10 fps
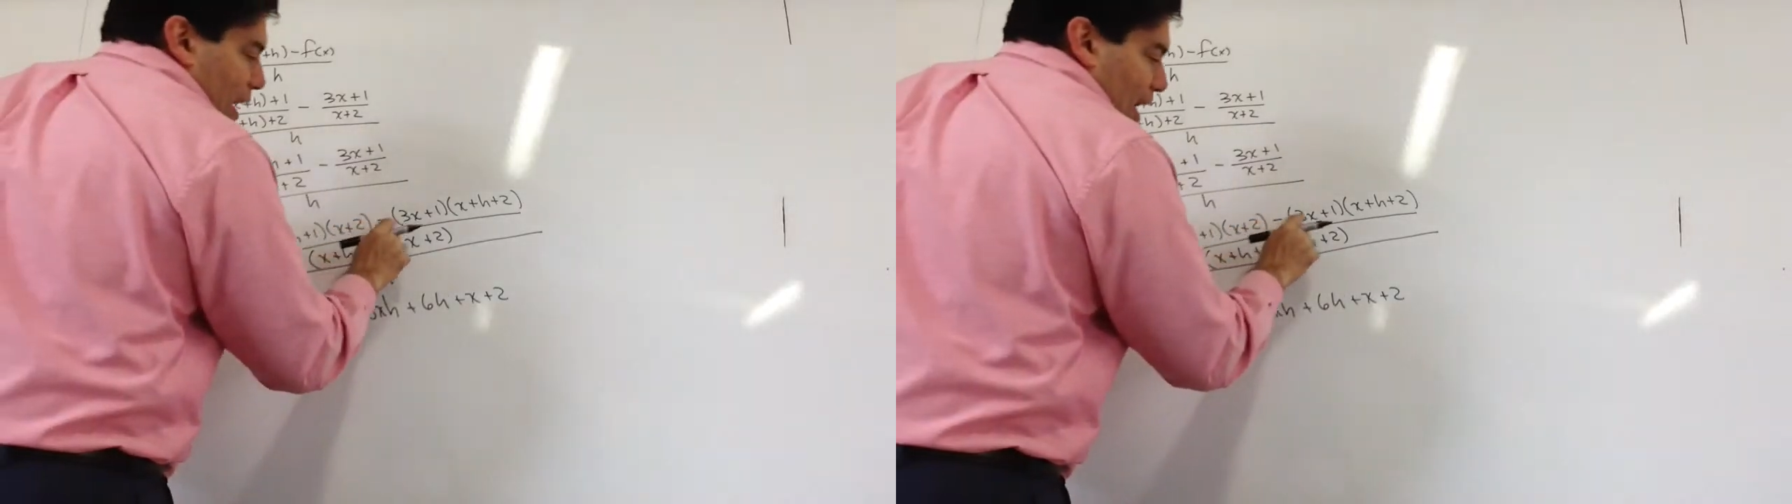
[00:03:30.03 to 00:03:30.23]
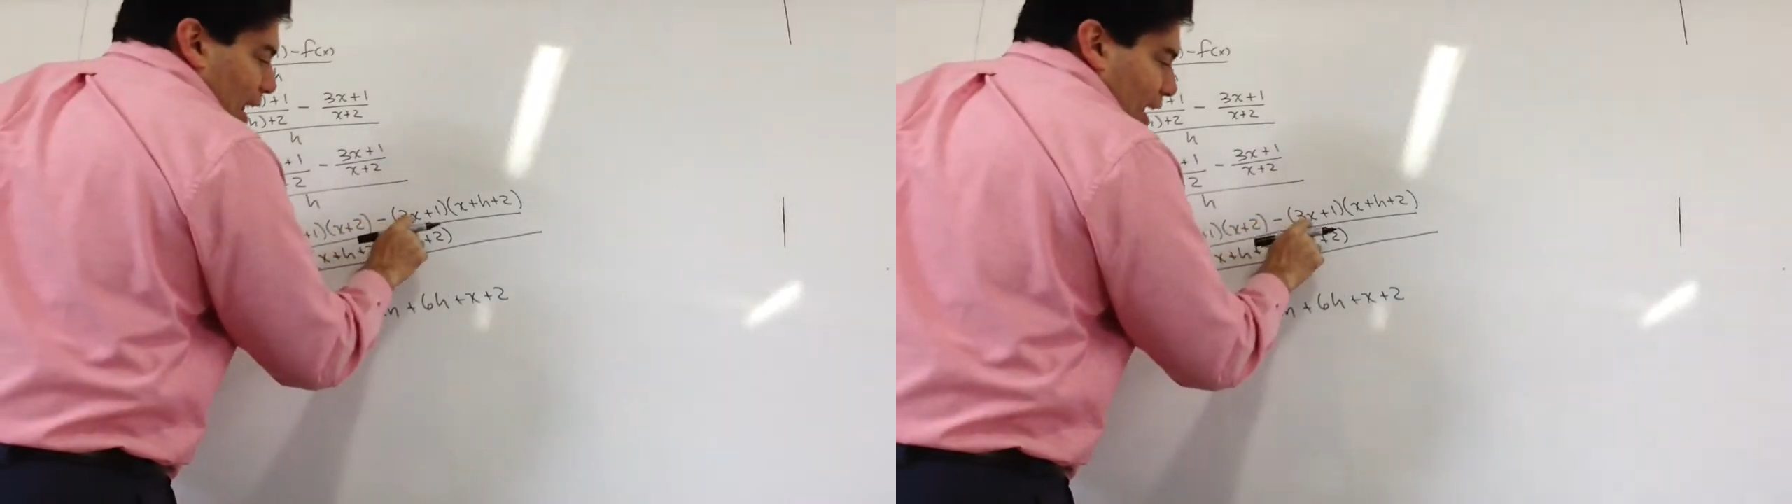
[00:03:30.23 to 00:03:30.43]

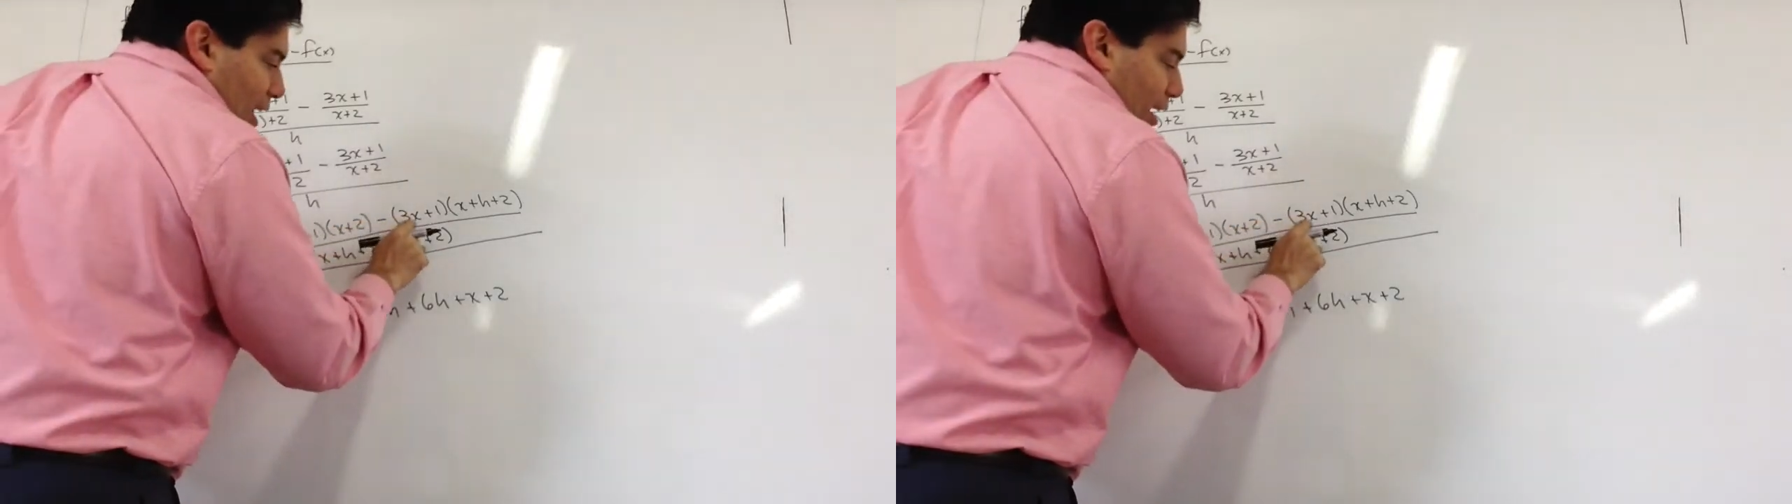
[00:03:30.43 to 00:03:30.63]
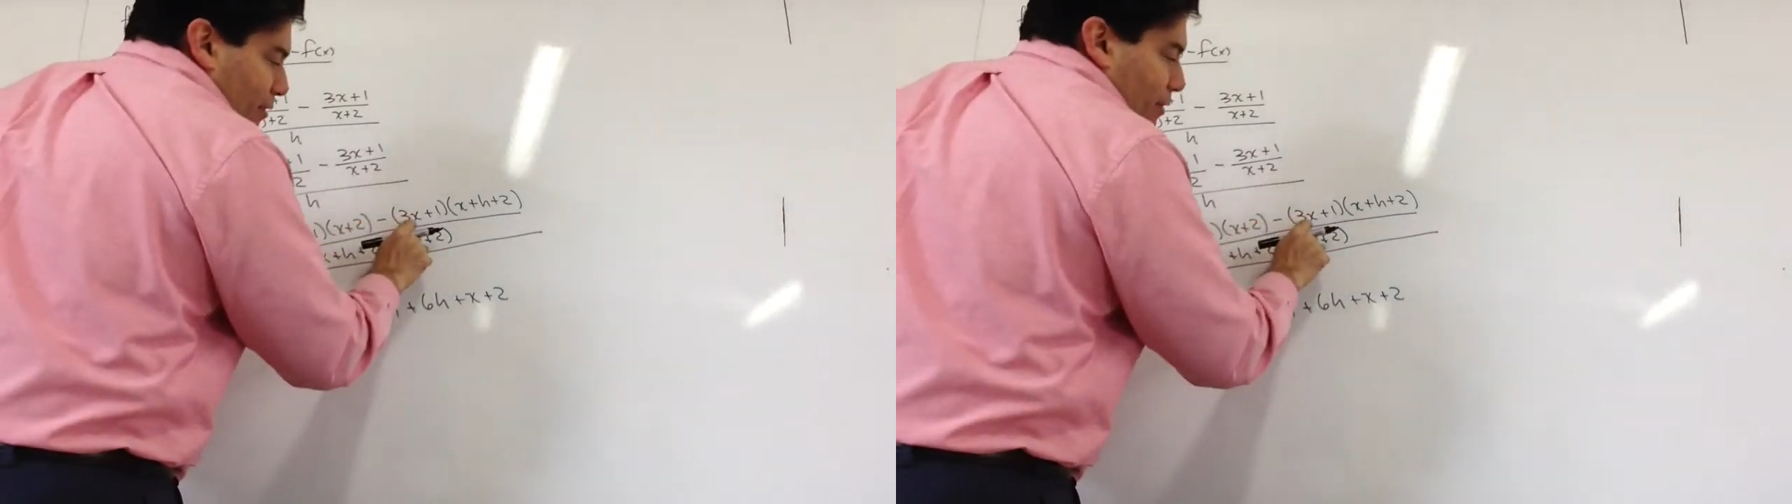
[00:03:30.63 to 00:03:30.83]

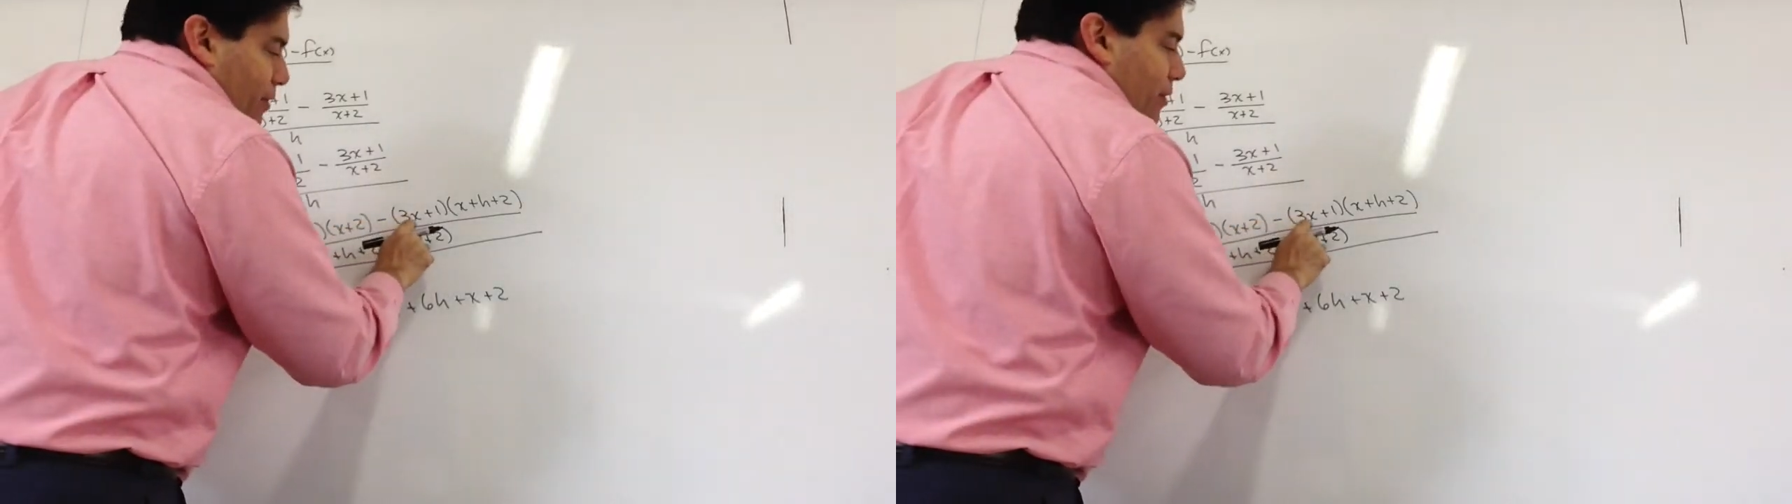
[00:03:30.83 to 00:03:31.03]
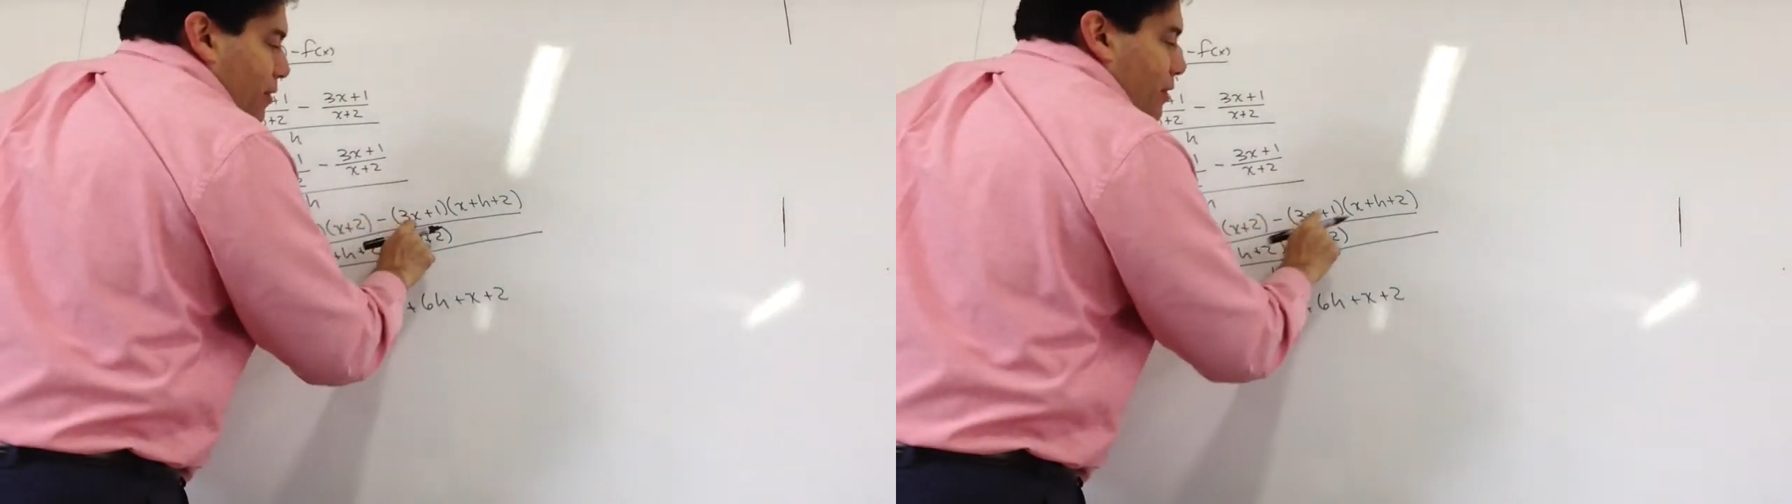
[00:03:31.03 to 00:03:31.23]
negative
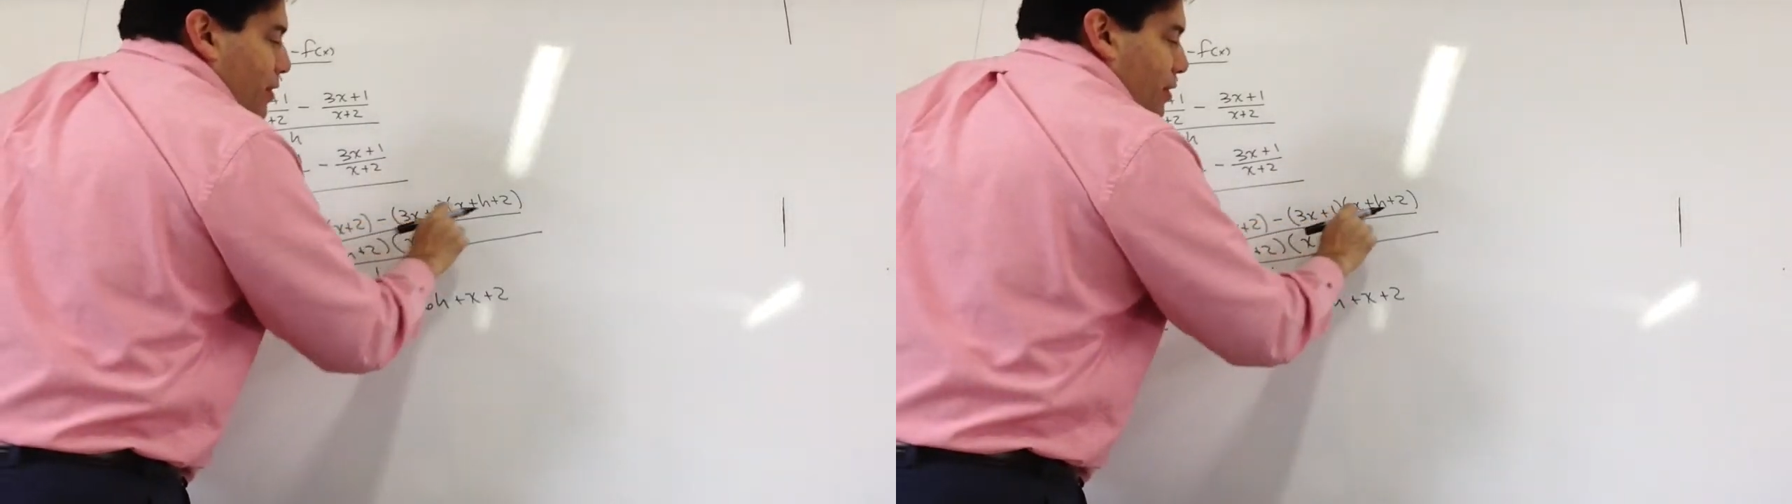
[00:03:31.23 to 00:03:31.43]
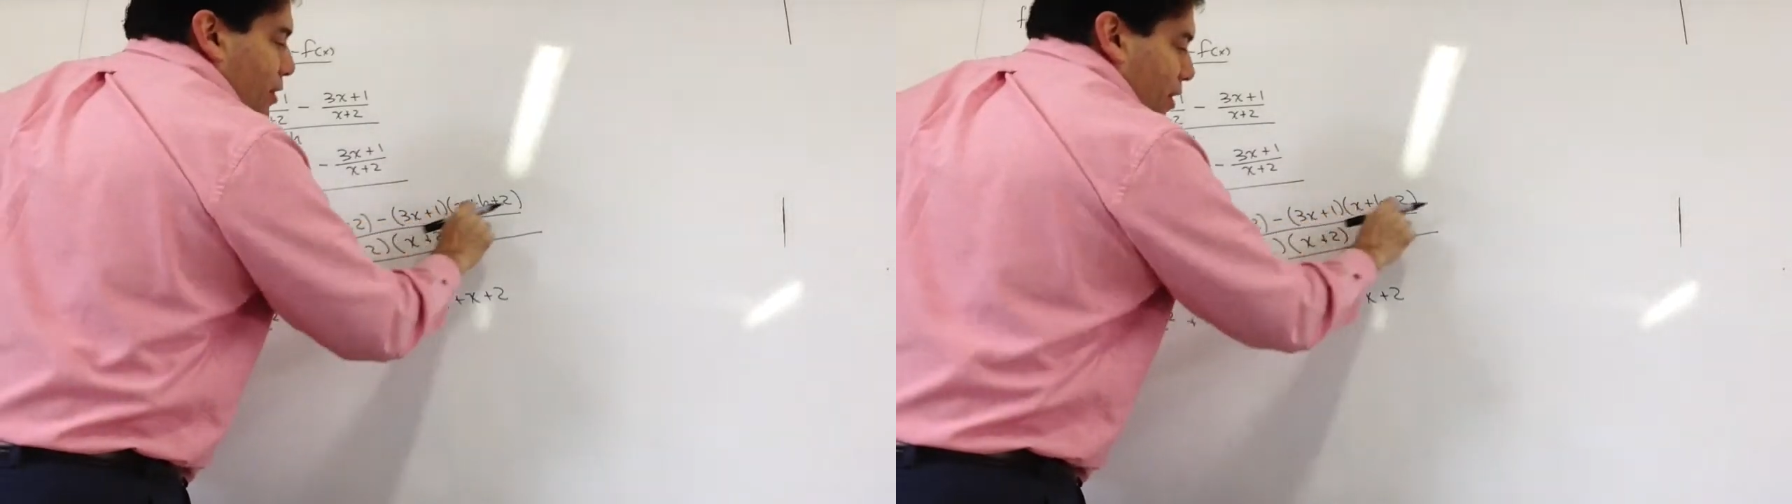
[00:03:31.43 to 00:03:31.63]

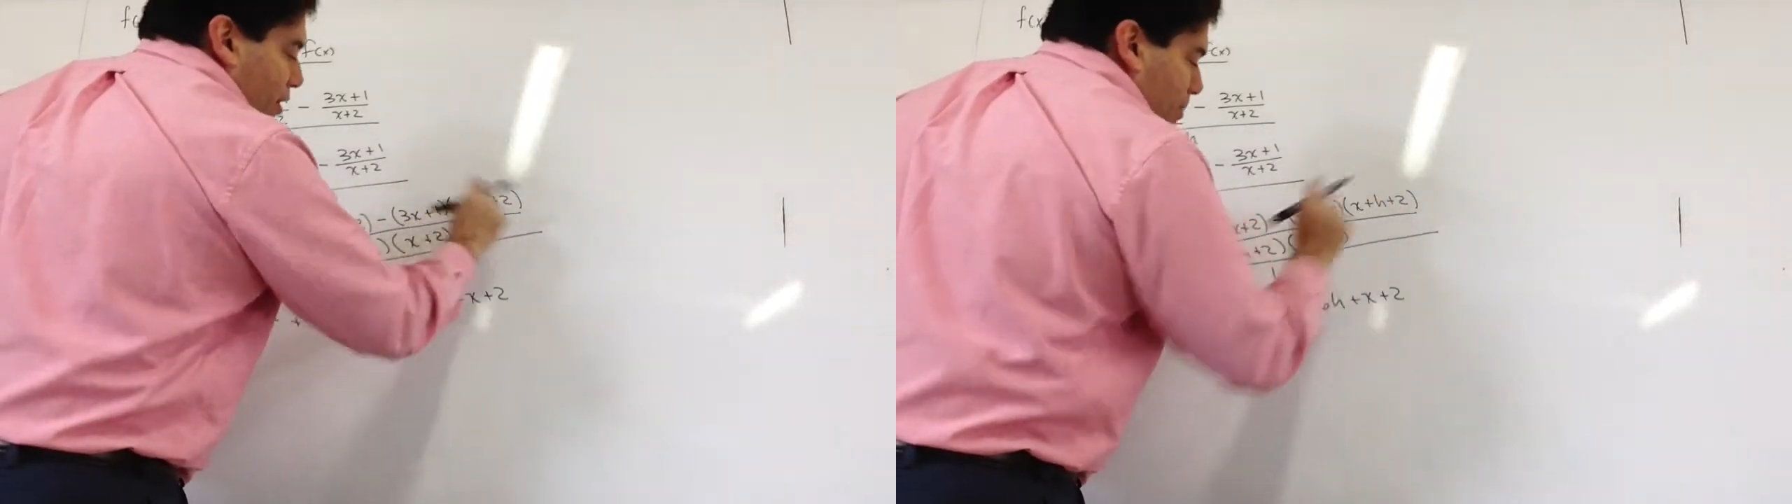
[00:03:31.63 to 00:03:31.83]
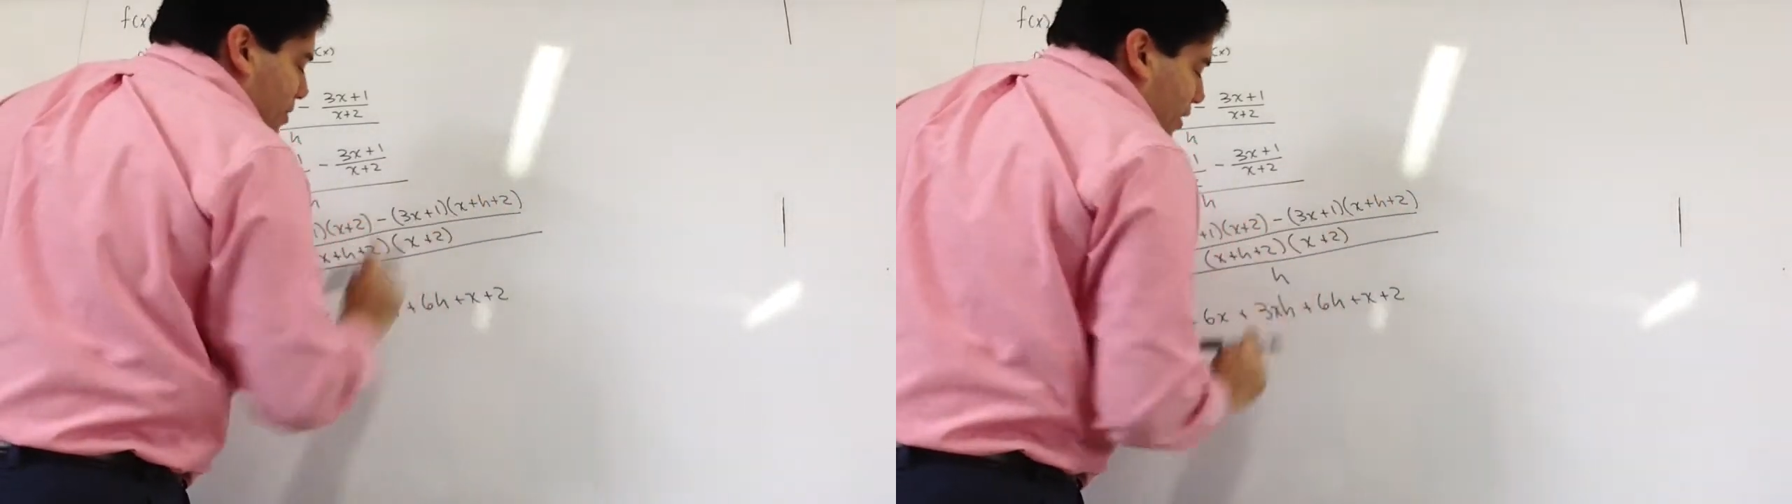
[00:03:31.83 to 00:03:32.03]
and
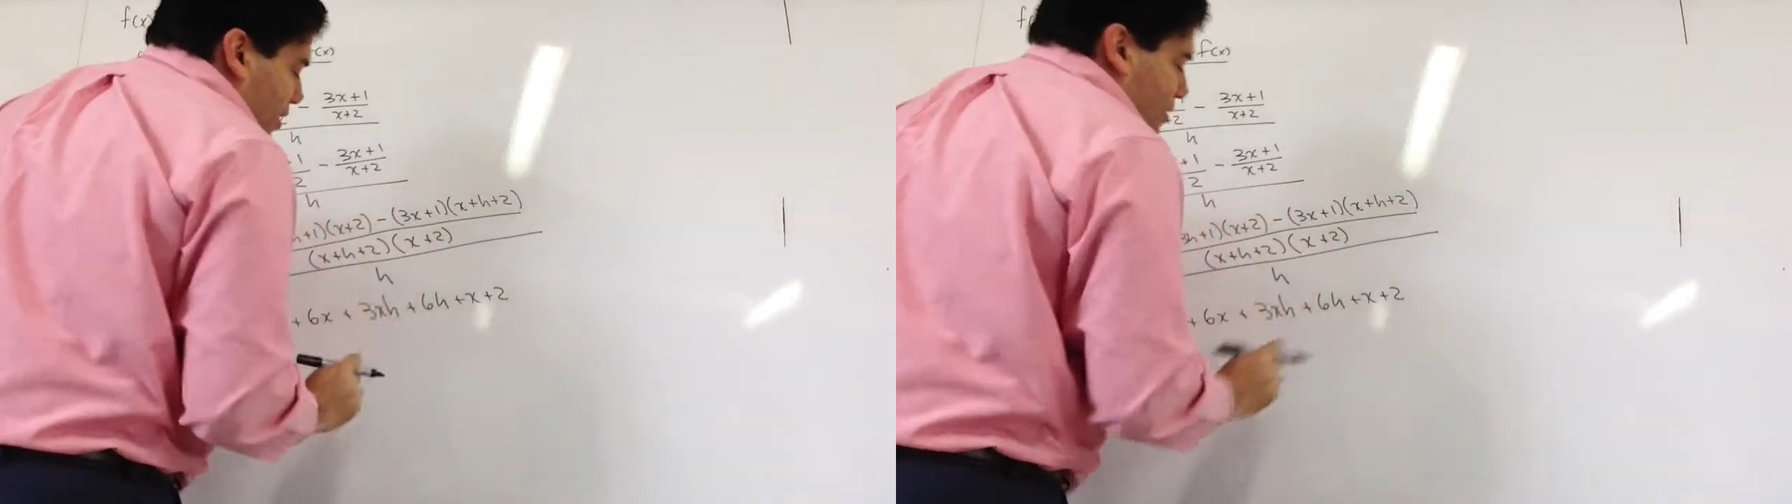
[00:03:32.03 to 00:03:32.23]
times the e.